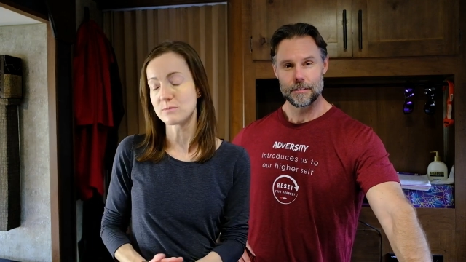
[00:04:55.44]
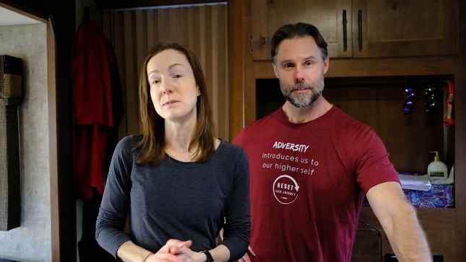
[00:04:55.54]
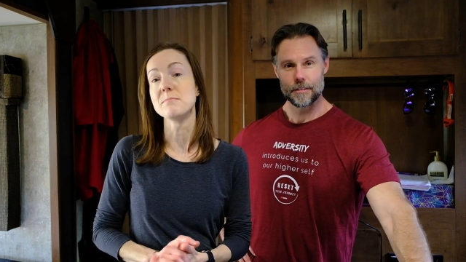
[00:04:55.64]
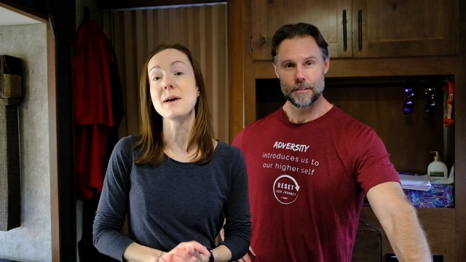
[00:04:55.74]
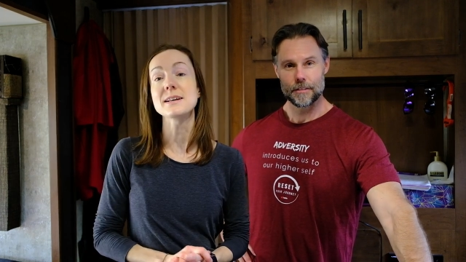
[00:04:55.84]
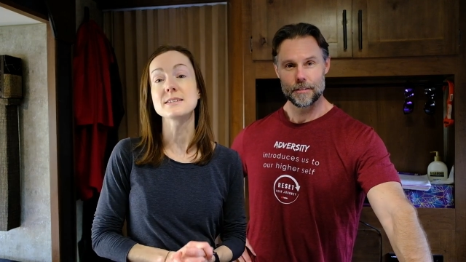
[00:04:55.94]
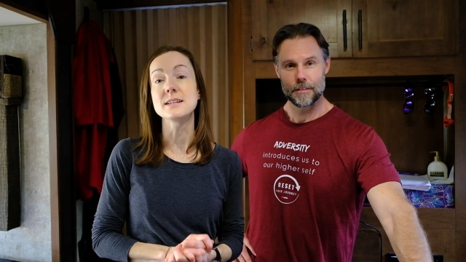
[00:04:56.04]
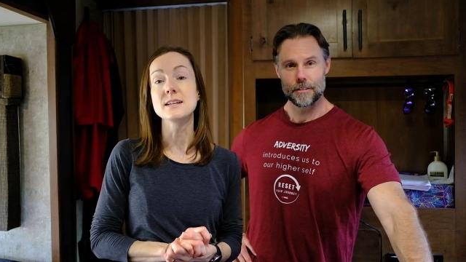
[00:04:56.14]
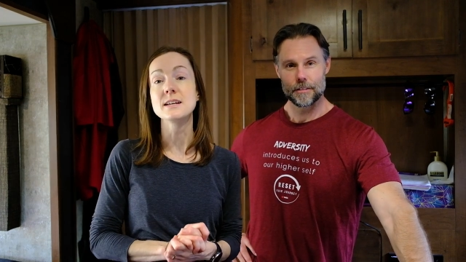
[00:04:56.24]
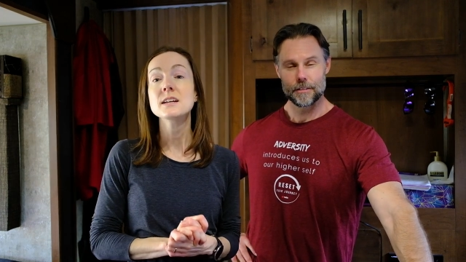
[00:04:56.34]
Speaker 1: to be
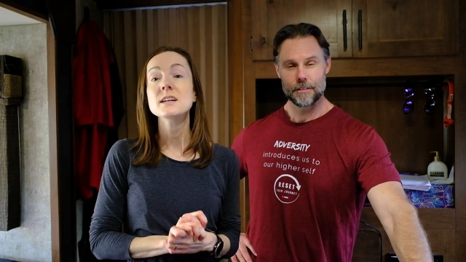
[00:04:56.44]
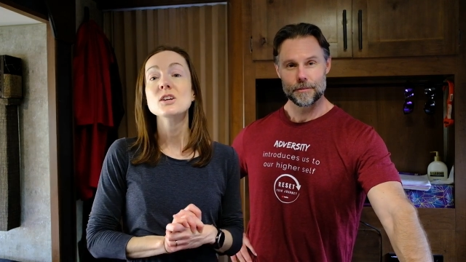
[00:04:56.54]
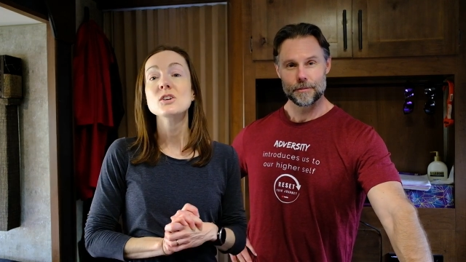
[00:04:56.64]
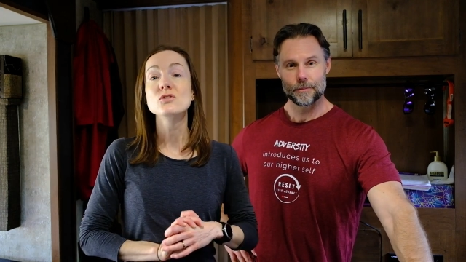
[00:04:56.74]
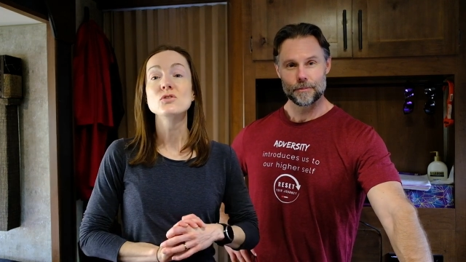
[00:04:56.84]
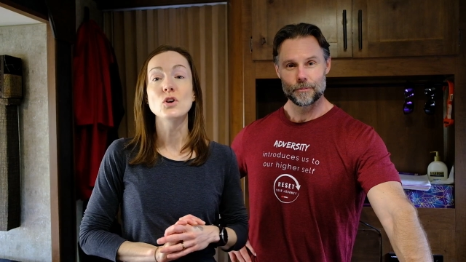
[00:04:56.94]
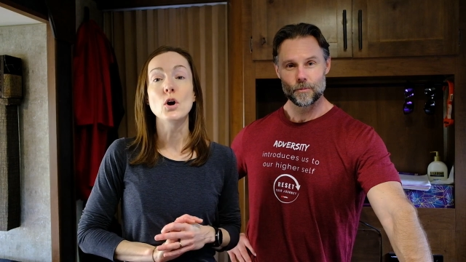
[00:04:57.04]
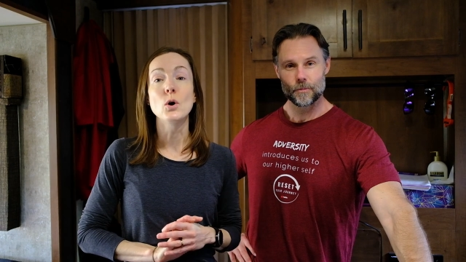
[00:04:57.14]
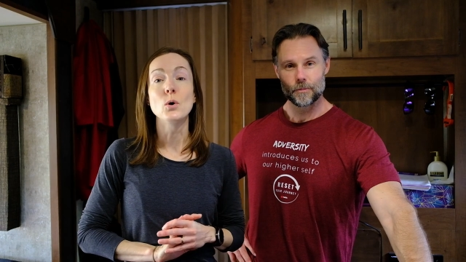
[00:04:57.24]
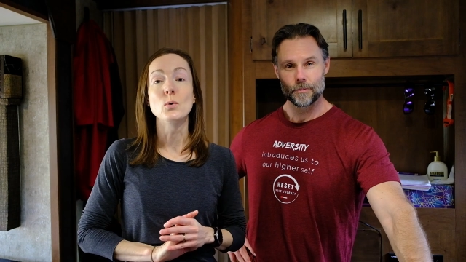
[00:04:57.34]
messy.
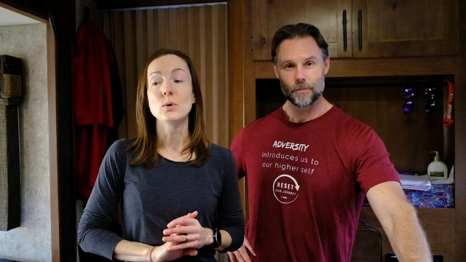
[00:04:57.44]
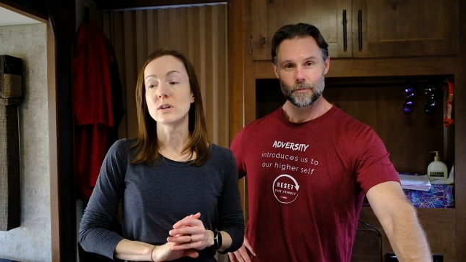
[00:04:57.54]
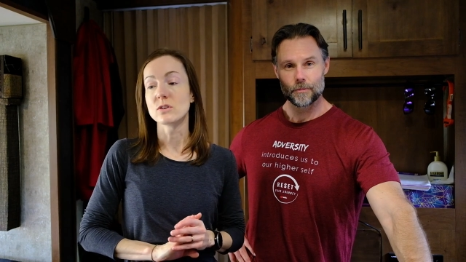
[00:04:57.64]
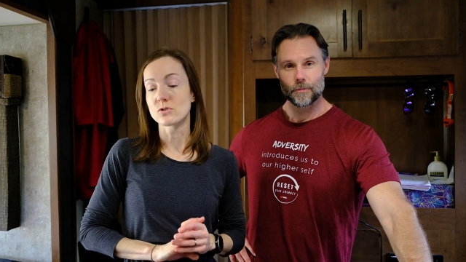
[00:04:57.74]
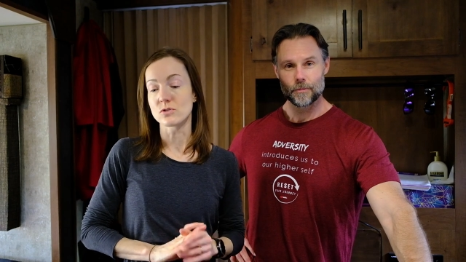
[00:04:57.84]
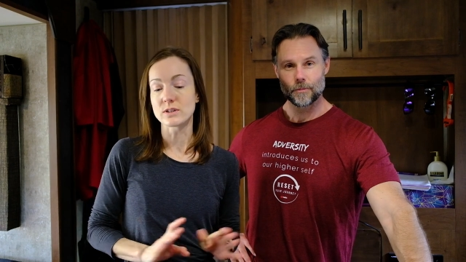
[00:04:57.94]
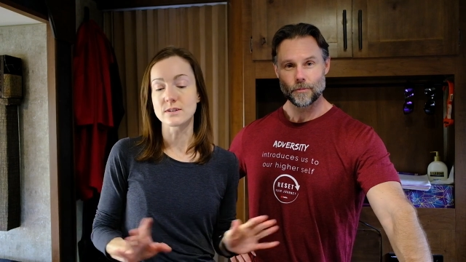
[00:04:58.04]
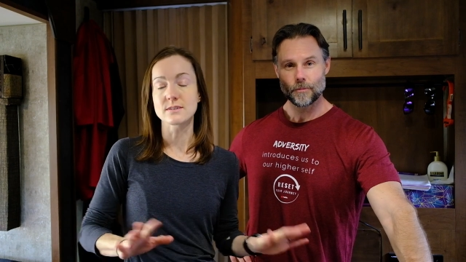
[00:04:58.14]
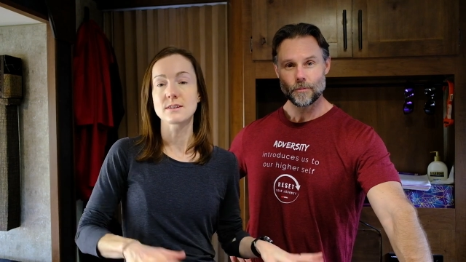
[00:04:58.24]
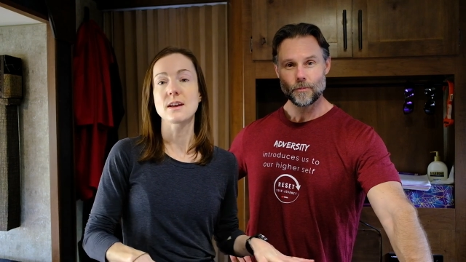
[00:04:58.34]
so he usually
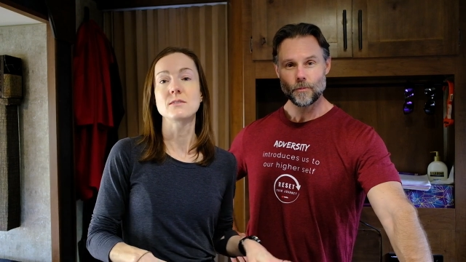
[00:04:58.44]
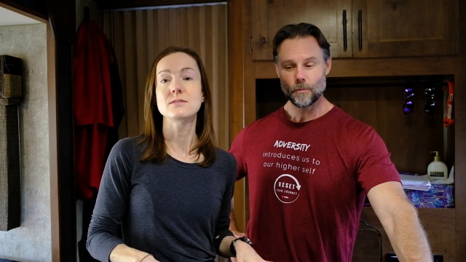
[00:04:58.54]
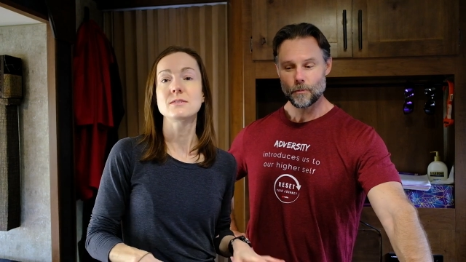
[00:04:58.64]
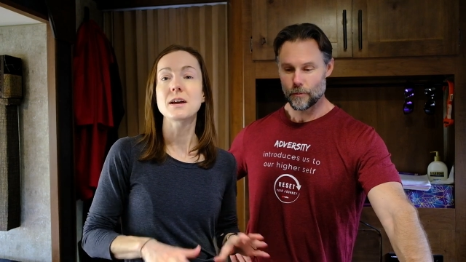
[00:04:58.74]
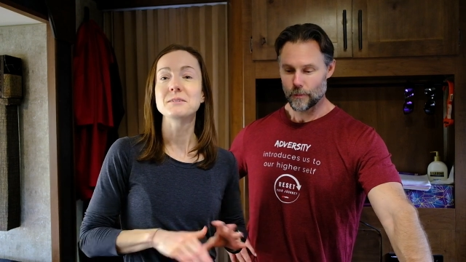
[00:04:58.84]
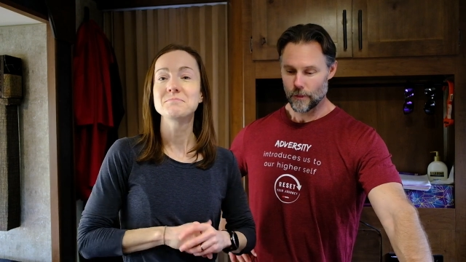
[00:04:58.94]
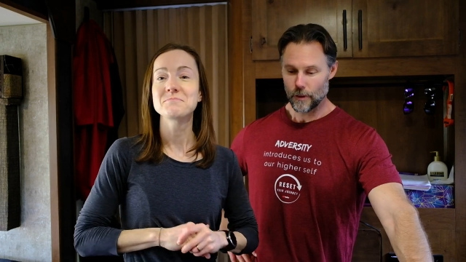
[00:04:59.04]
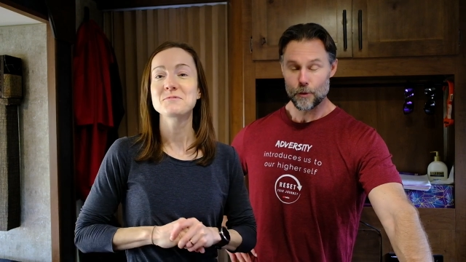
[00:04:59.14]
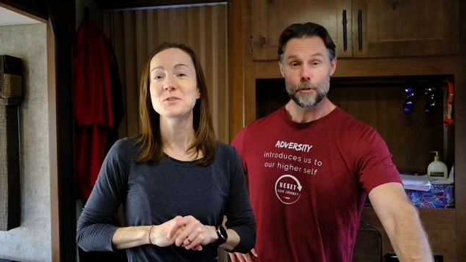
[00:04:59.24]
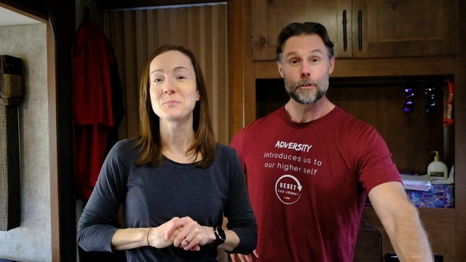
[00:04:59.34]
does it outside.
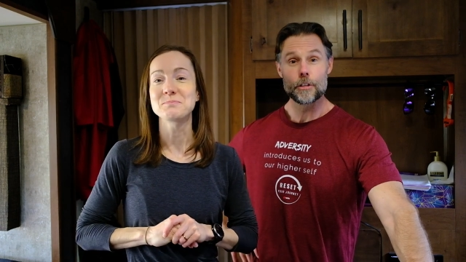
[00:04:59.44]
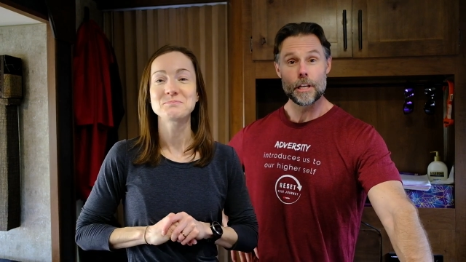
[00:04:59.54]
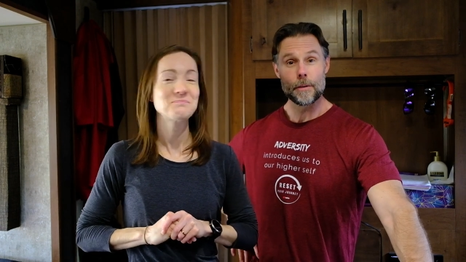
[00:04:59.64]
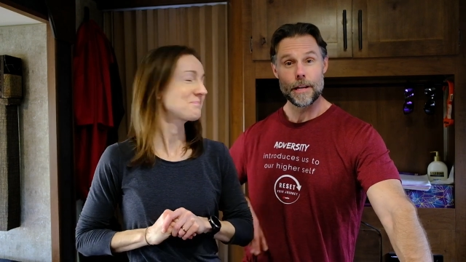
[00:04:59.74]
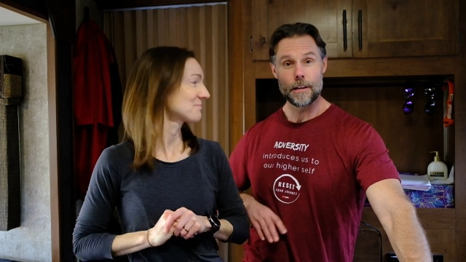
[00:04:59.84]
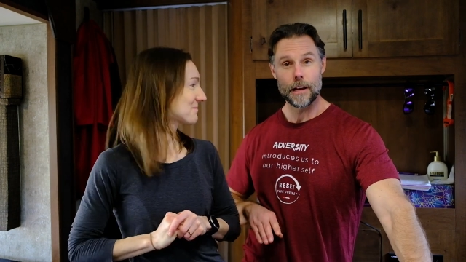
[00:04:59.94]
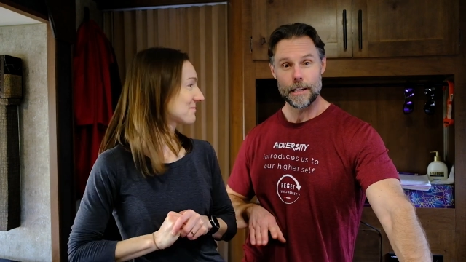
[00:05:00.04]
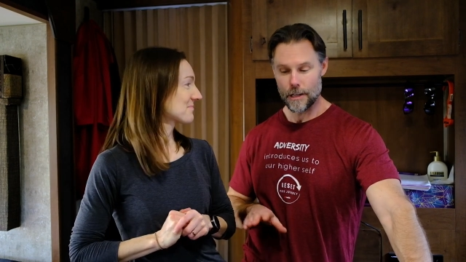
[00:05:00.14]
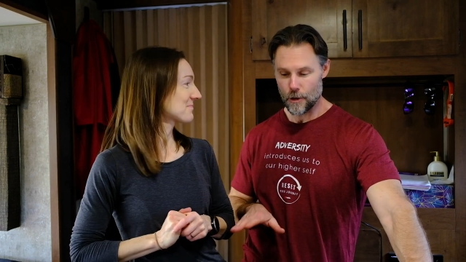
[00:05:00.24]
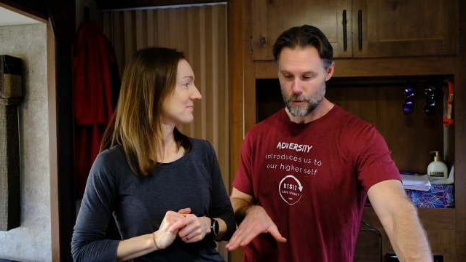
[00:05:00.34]
Speaker 2: You so. should see him at night.
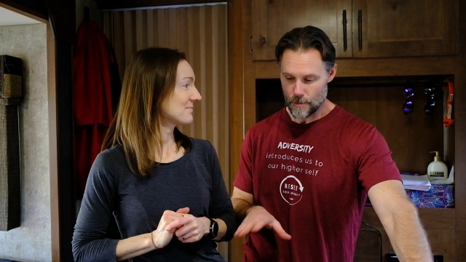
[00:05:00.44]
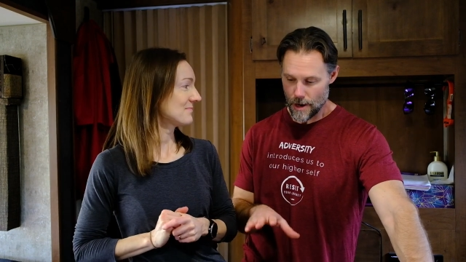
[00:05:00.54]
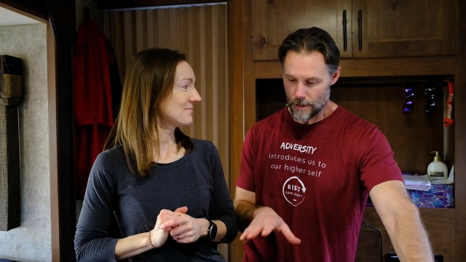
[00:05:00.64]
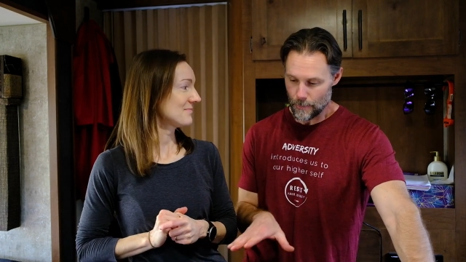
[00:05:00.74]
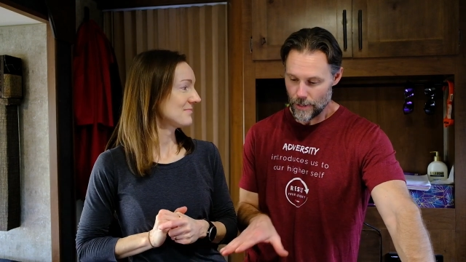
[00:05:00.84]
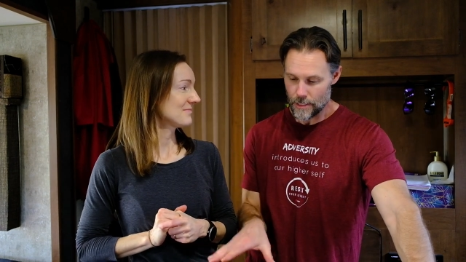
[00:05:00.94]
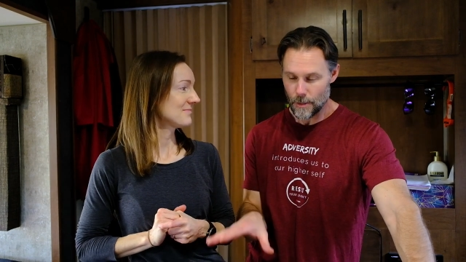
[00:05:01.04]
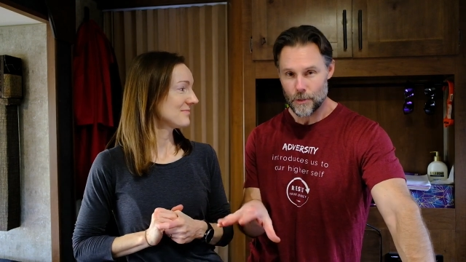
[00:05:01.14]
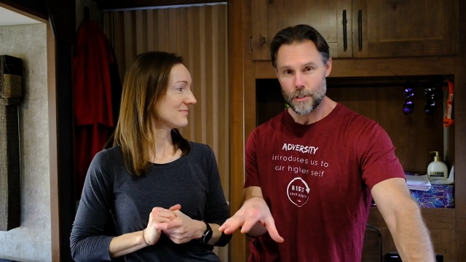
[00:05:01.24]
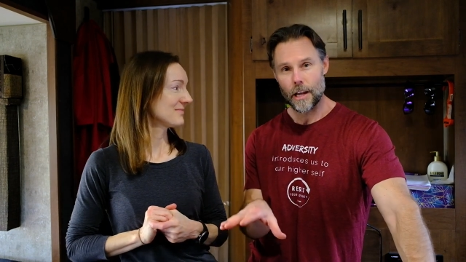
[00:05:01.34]
He goes around, he picks
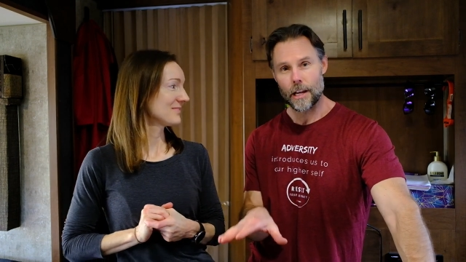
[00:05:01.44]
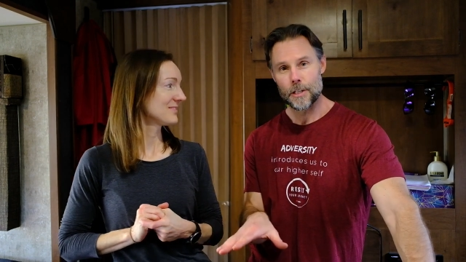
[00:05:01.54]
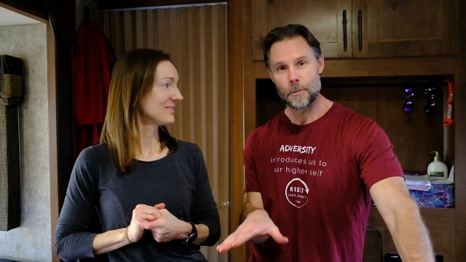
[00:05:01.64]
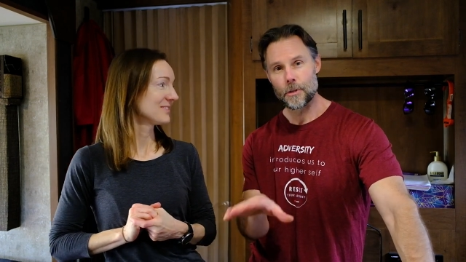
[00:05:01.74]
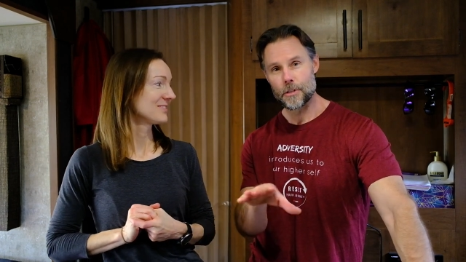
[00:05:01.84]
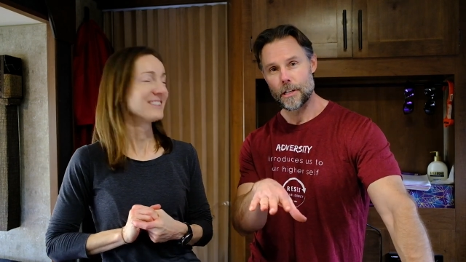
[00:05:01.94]
up his cage, he puts